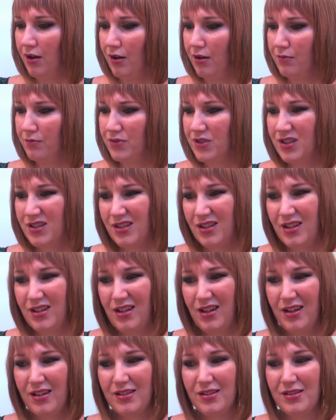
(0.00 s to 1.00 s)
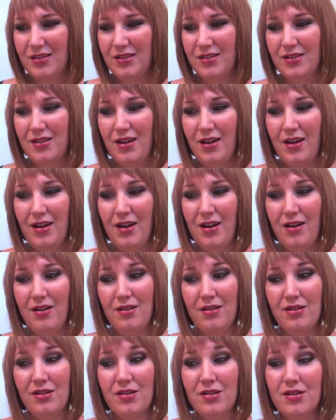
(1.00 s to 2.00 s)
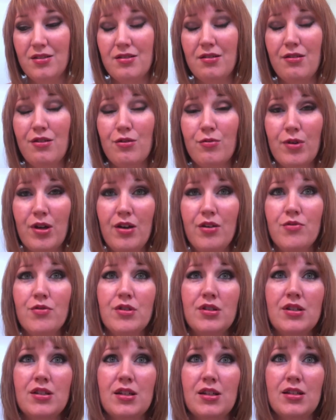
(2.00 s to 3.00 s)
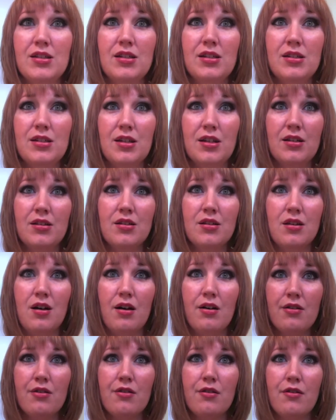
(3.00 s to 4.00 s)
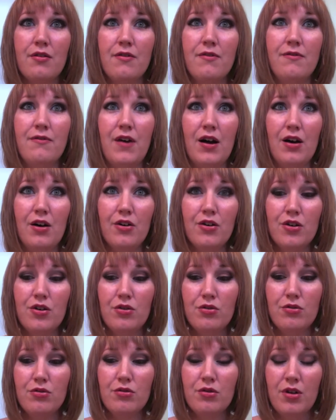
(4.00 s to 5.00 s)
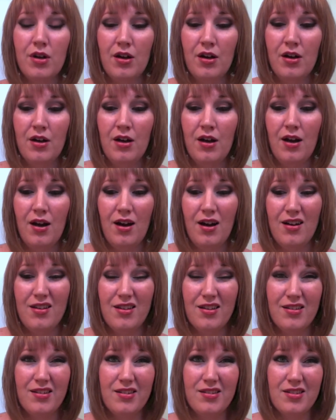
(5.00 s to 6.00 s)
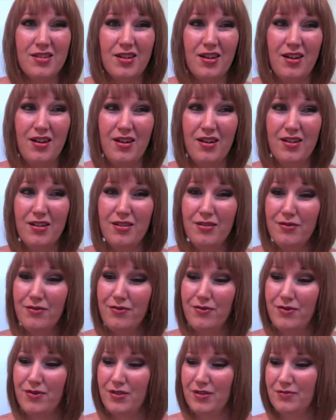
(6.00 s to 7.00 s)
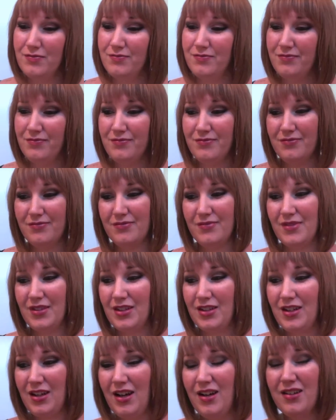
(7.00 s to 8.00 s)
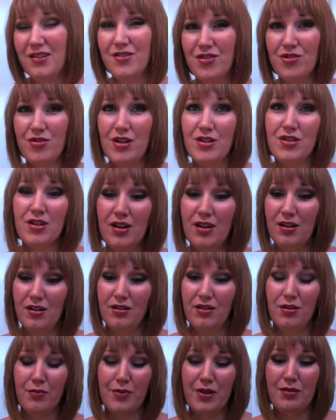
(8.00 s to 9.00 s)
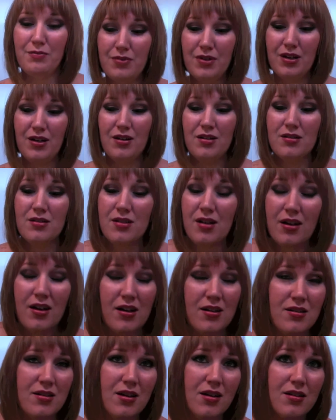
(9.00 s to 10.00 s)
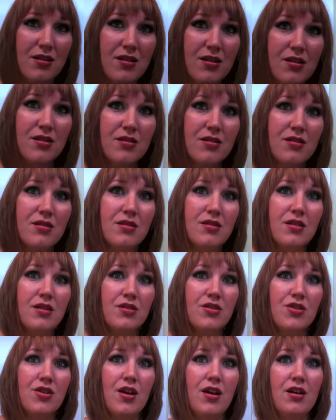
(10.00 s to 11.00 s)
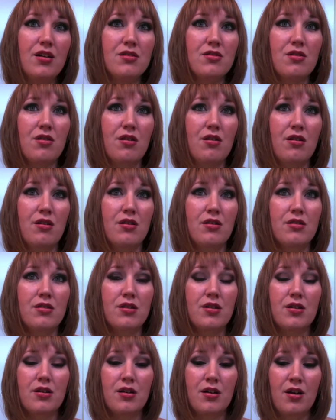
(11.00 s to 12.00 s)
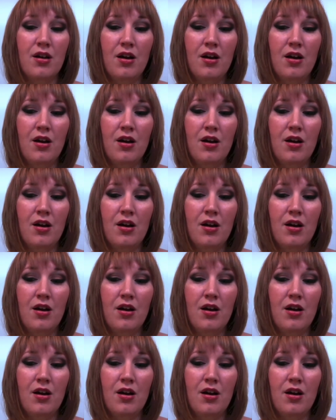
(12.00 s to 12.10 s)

Stila likes to say that this is a $366 value. I think that's kind of stretching it a little bit because, like I said, these shades aren't